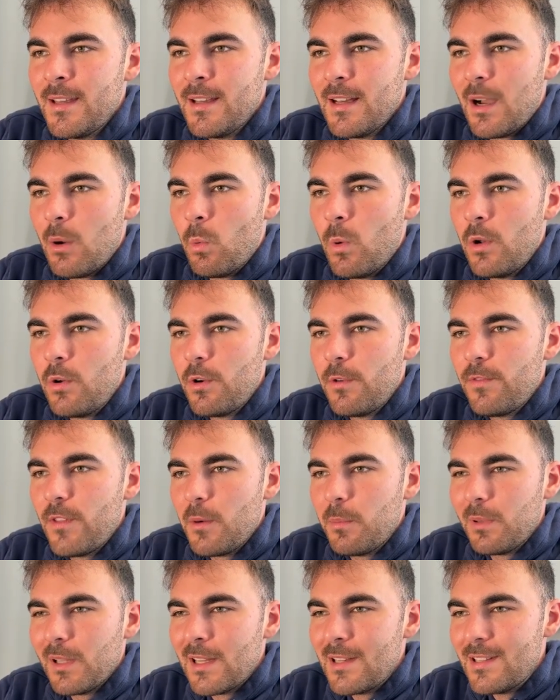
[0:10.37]
I wonder if they'll
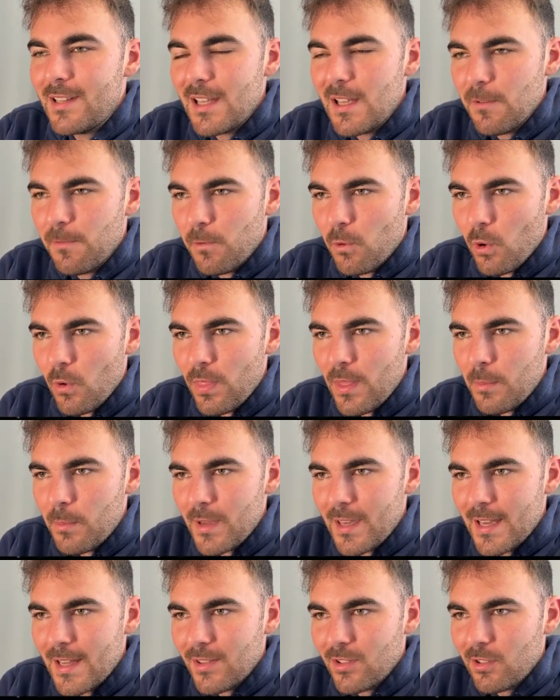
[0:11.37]
play d4, and then we
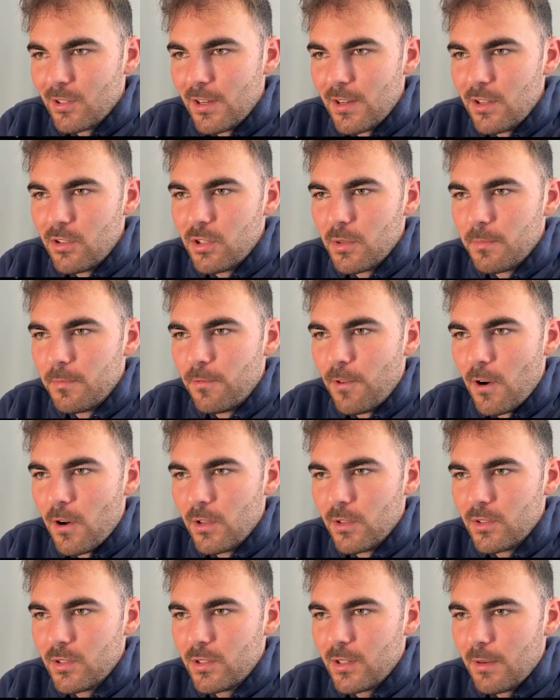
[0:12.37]
get into like this
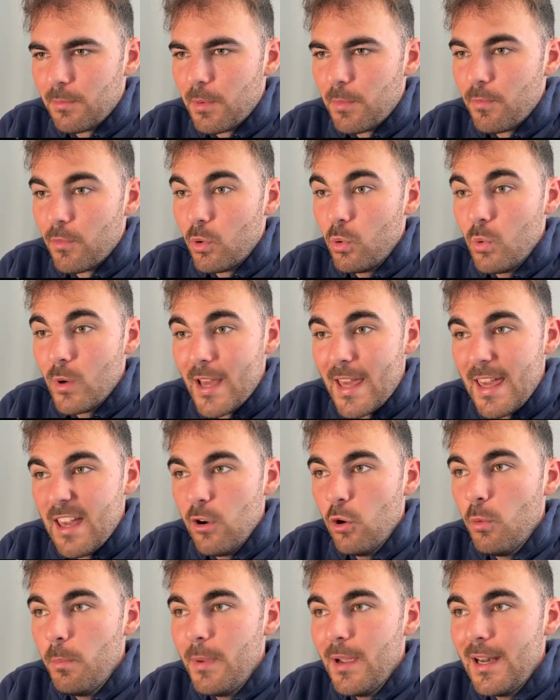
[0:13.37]
advance. Oh, a
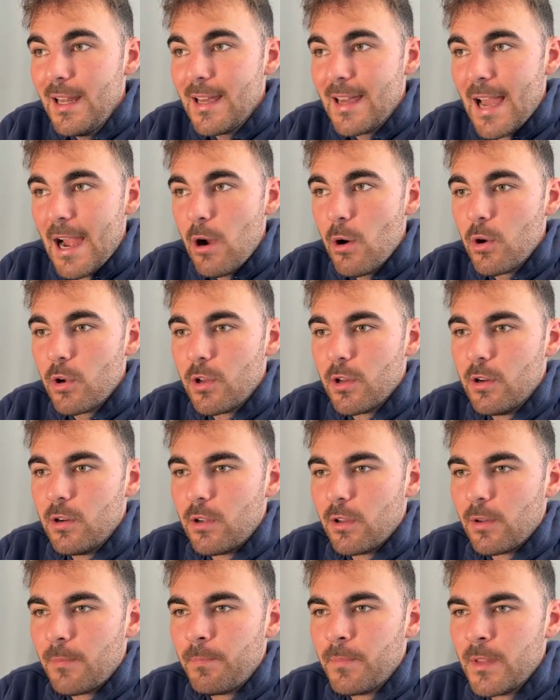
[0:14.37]
hillbilly Caro
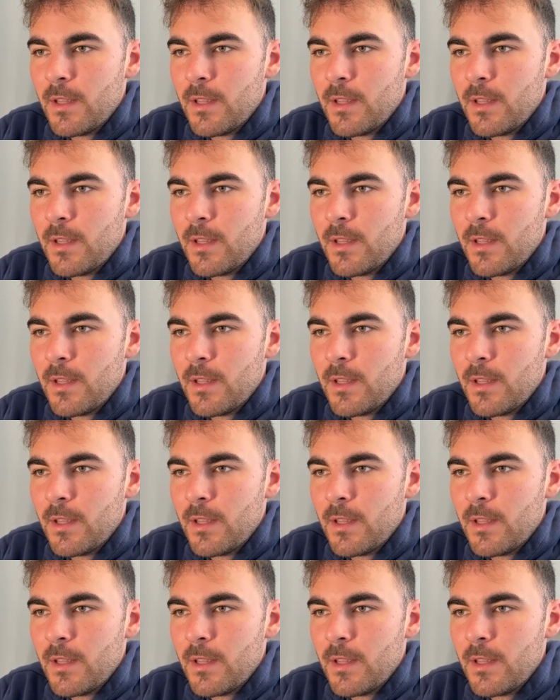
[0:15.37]
Kann.